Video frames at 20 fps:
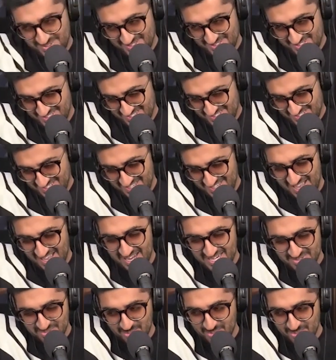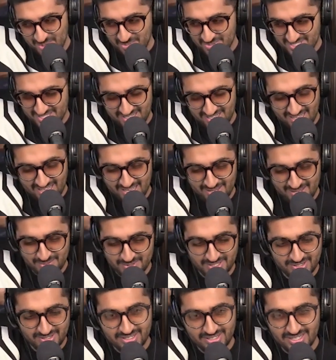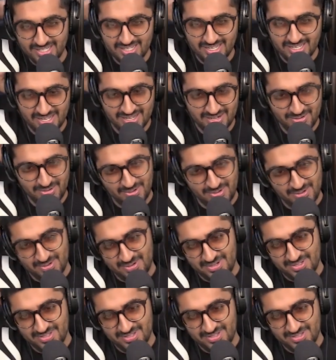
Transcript: doing. Yeah, I just remember him as the guy with the curly hair on